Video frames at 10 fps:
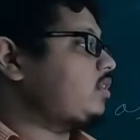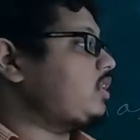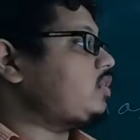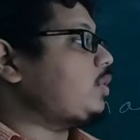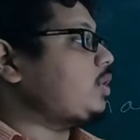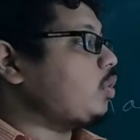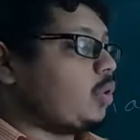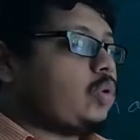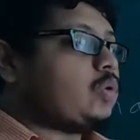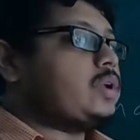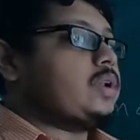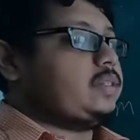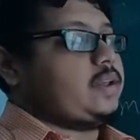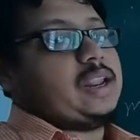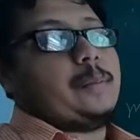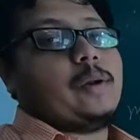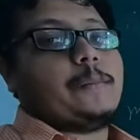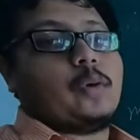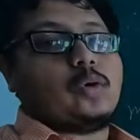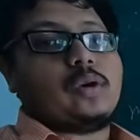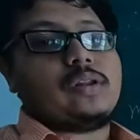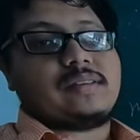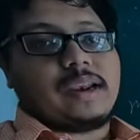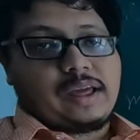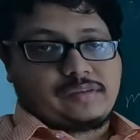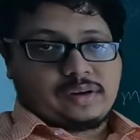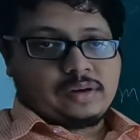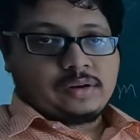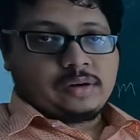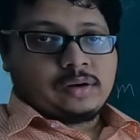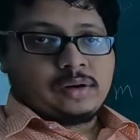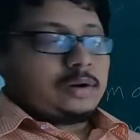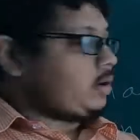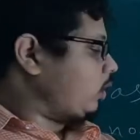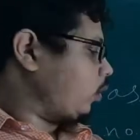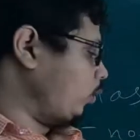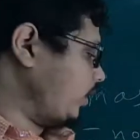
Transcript: Since we know that number of proton is 11, we